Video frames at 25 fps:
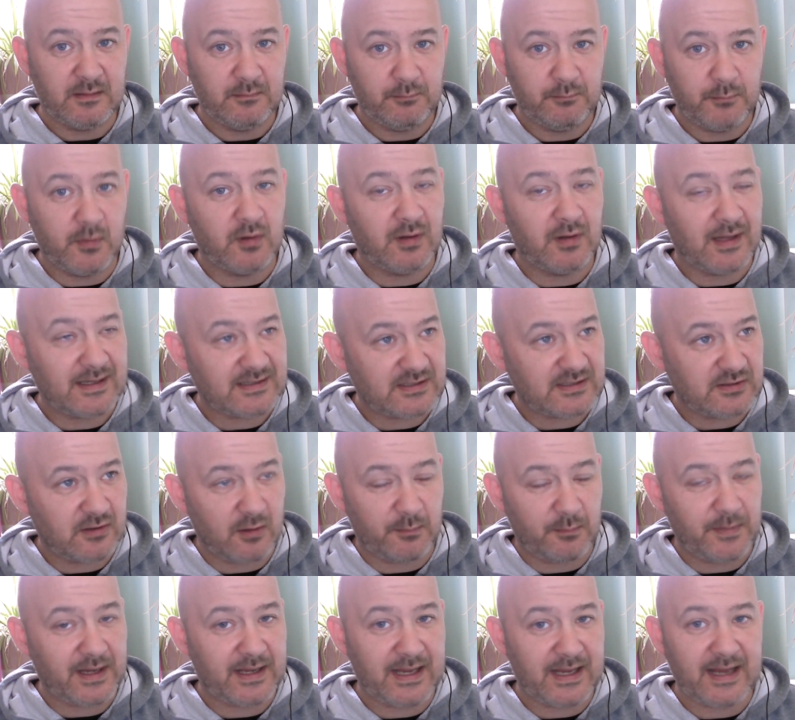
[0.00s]
But let's not
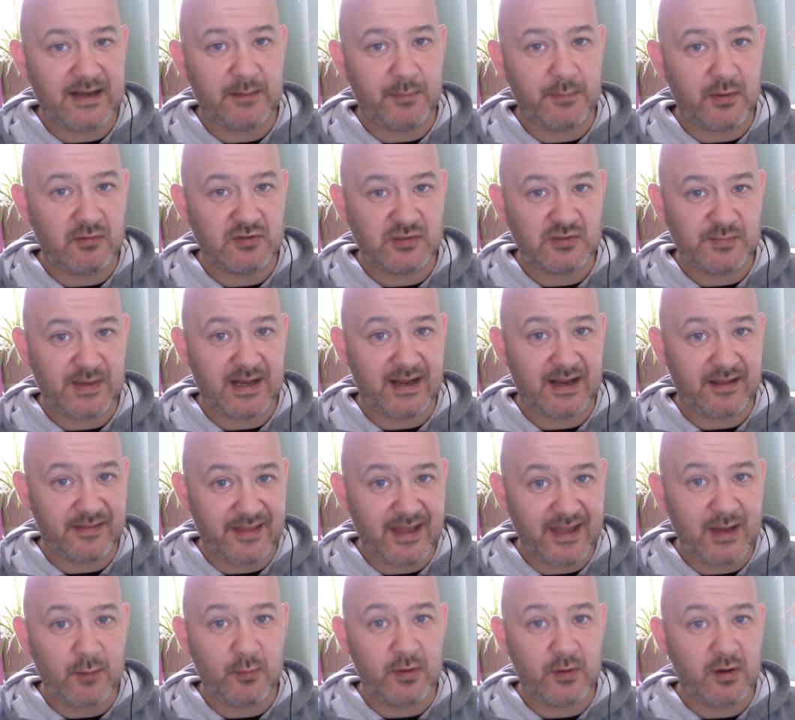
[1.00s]
make any bones about it.
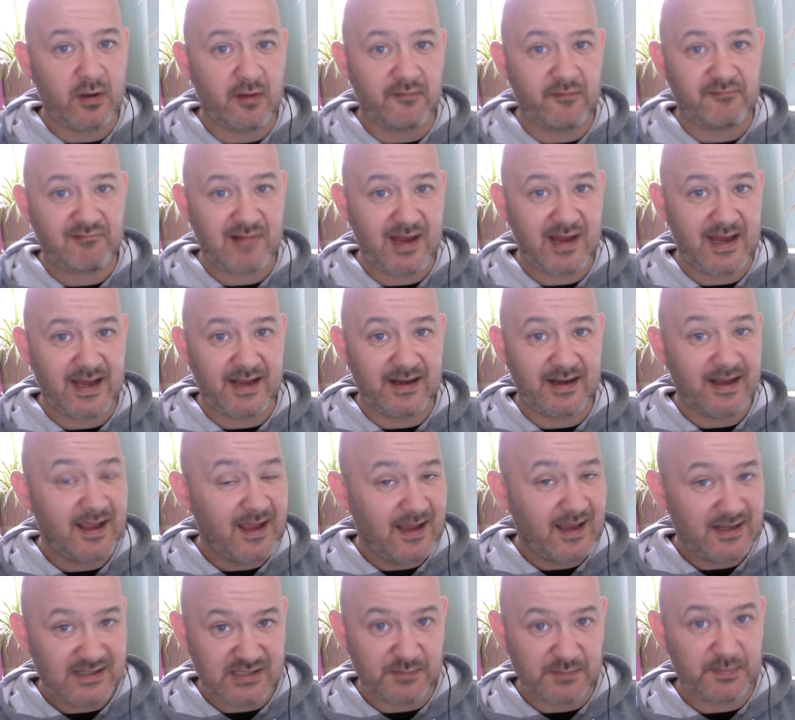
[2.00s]
They were not afraid
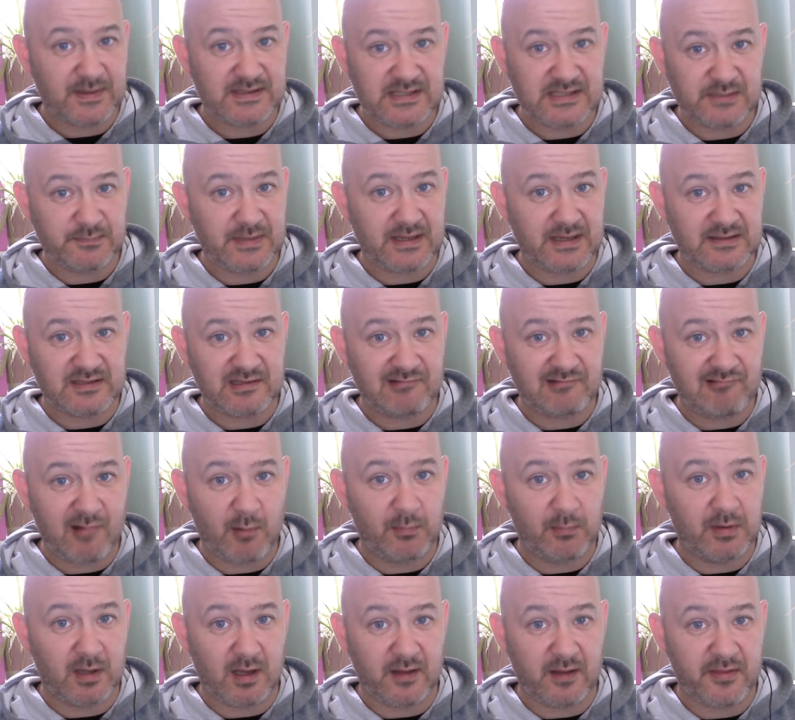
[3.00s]
to pass it back to
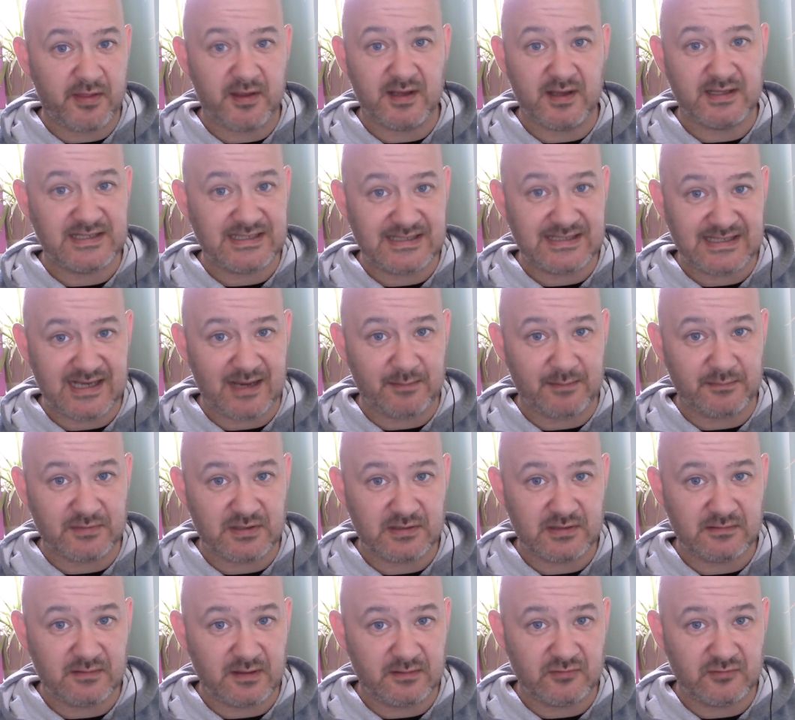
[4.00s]
Grobler 30 times
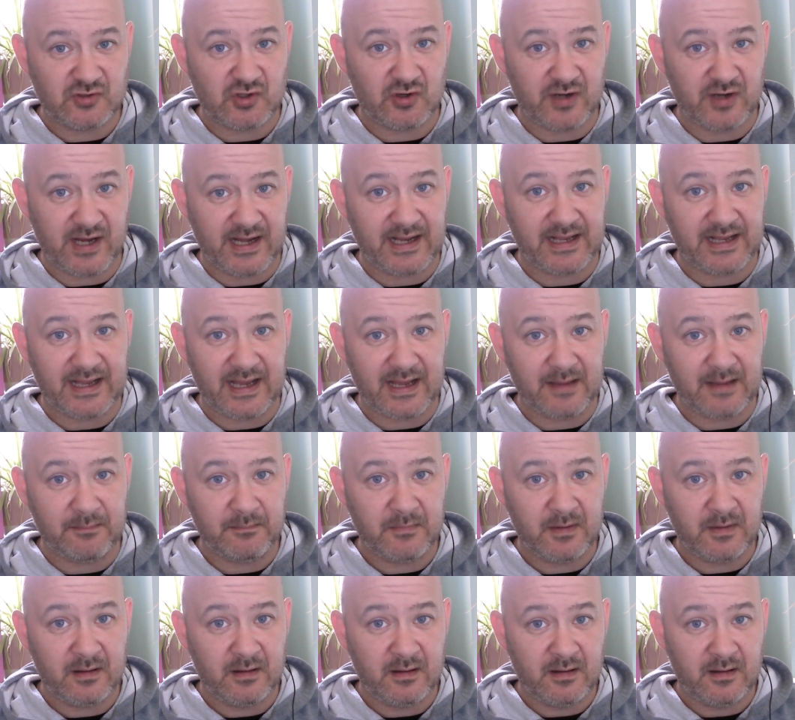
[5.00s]
during a game.
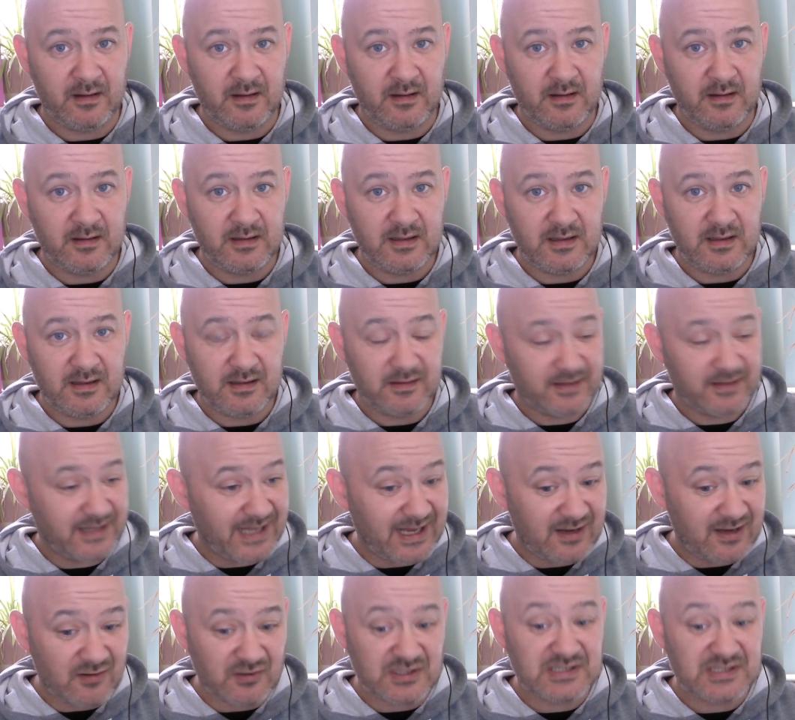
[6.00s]
They
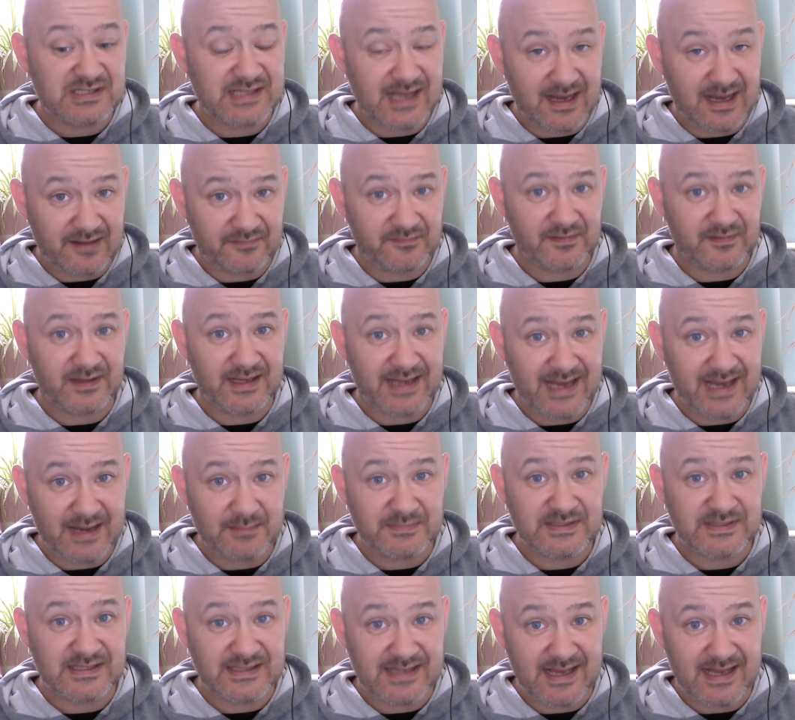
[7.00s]
could stifle a game
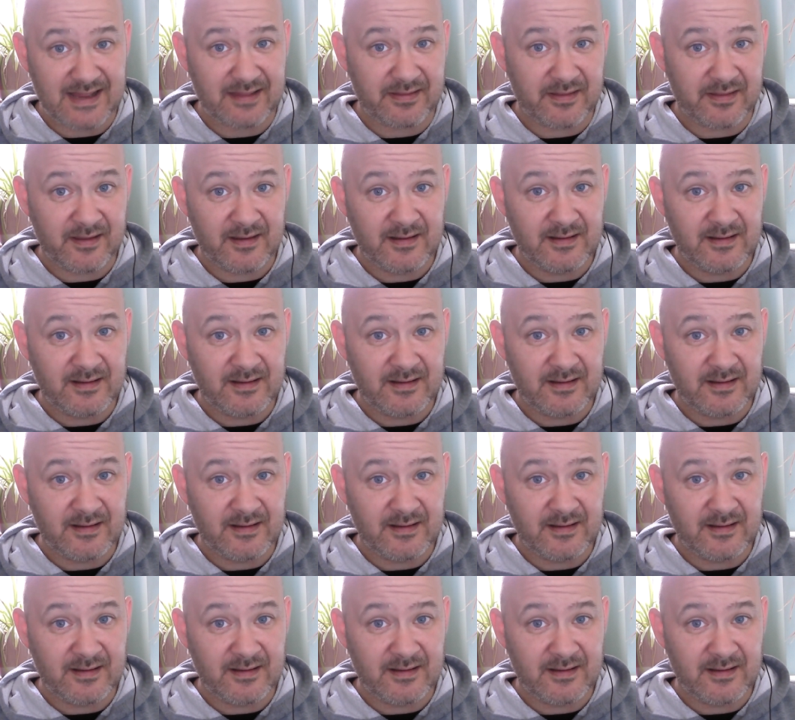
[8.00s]
to death.